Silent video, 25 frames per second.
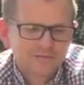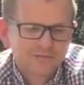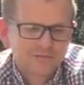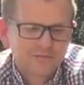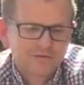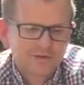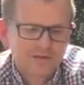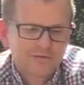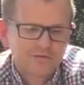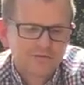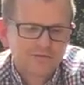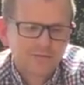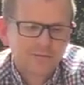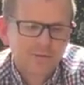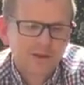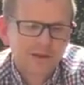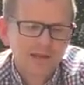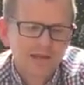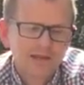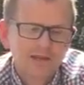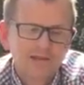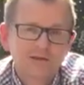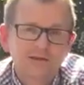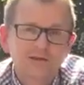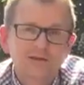
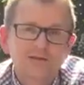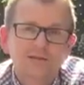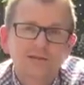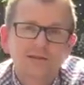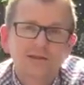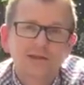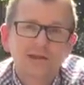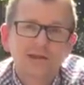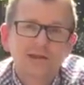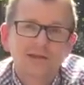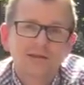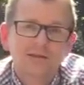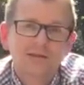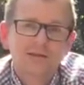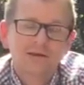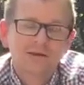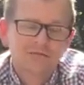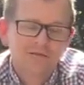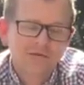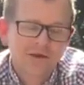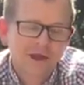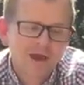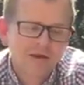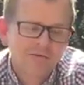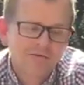centipede and the
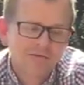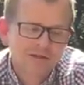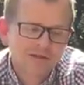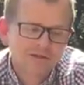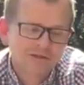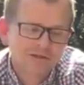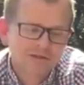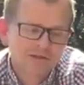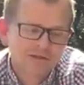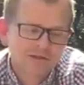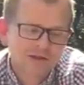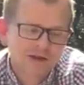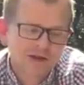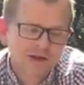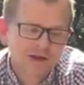fairies,